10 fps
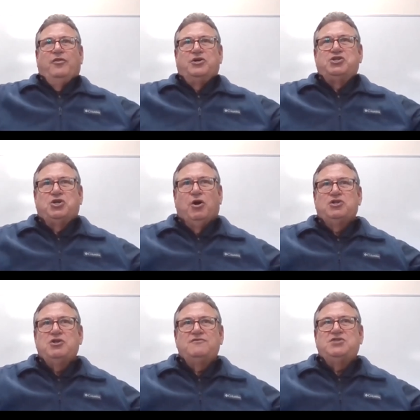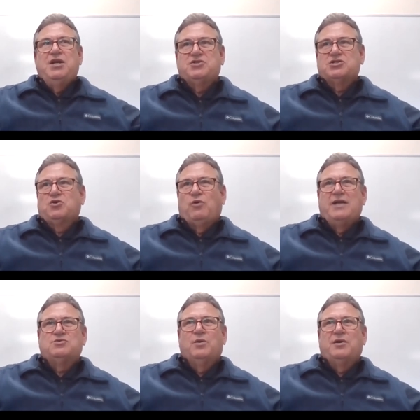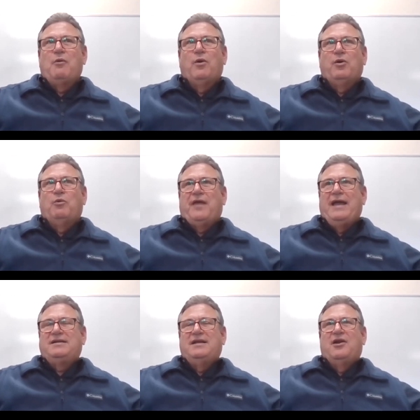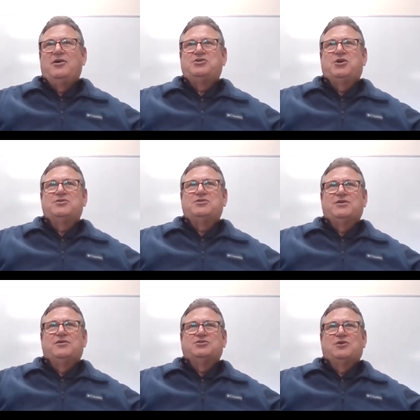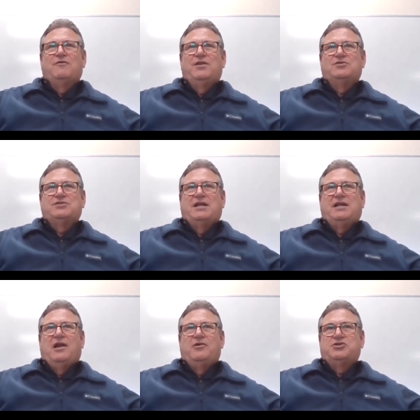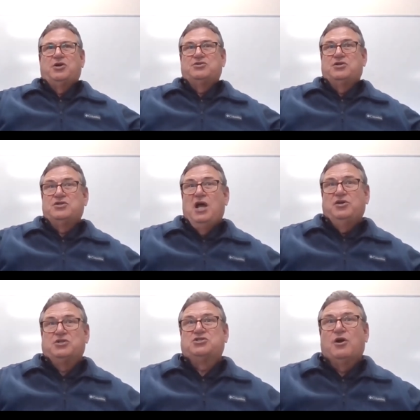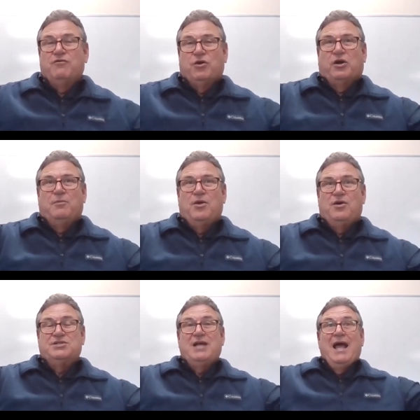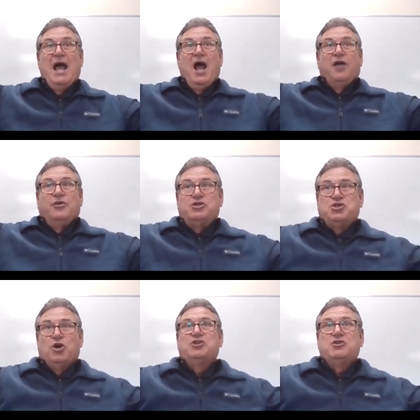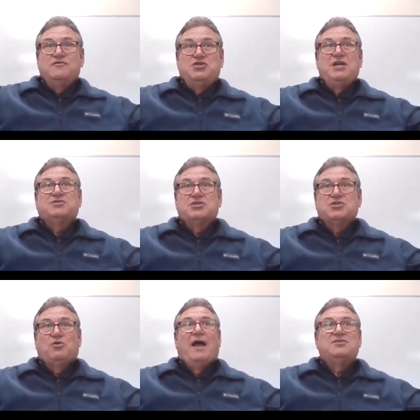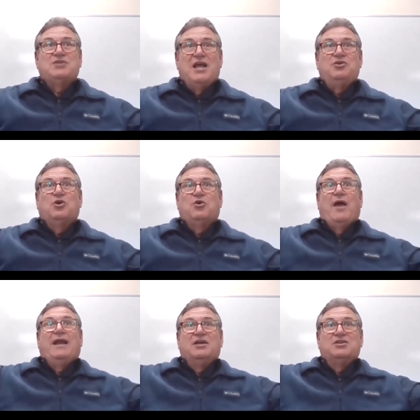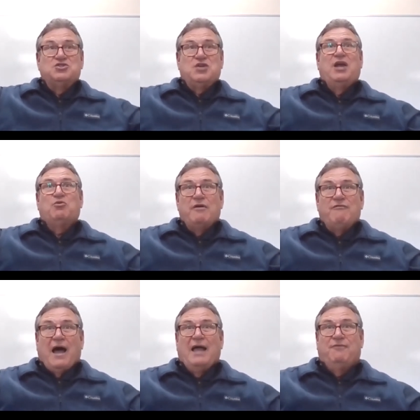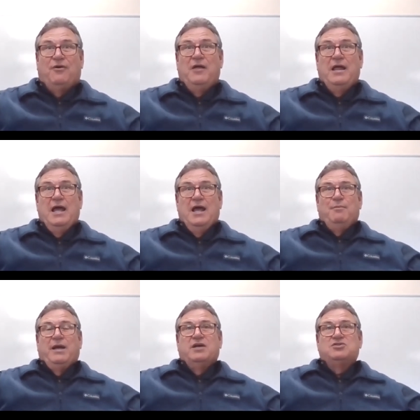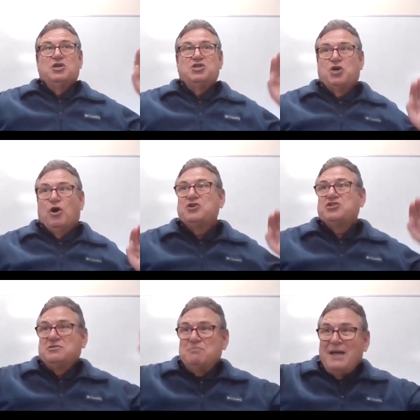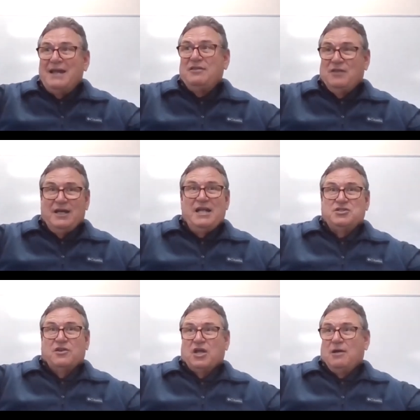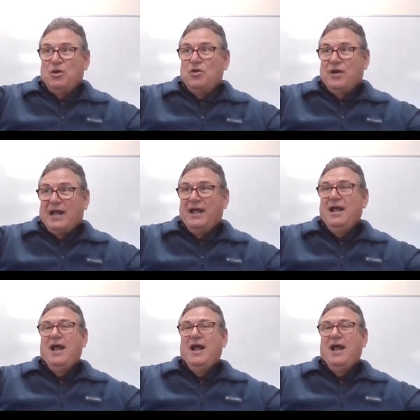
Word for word: The Church of Jesus Christ, we're networked with 1,800 churches there and serving those 1,800 churches to serve their communities. The Church of Jesus Christ in Ukraine is seeing revival wow. because the church is meeting the needs of the community.